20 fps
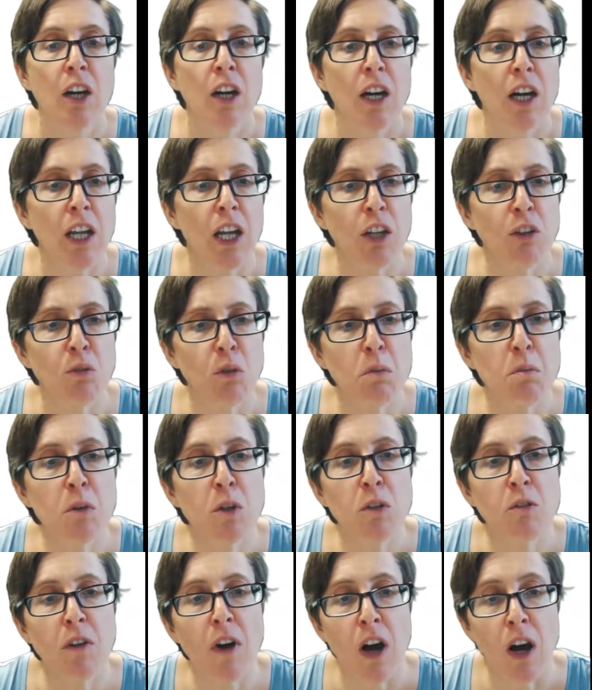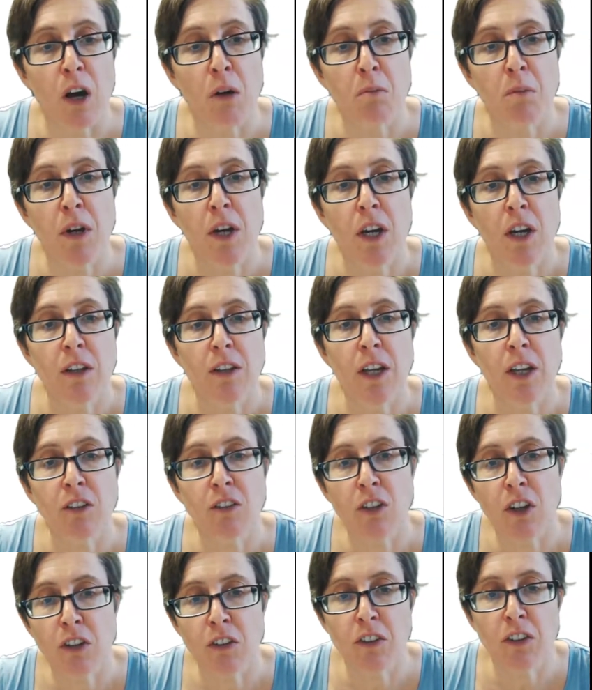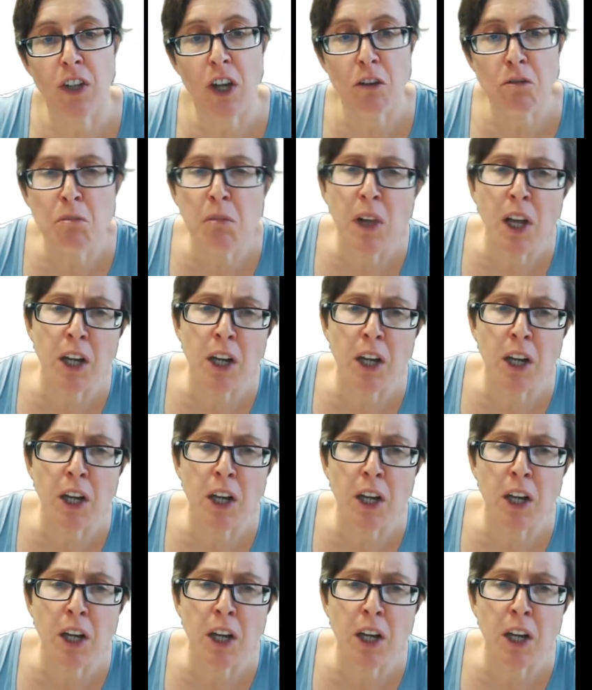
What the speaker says: And as we move up, they're starting to go from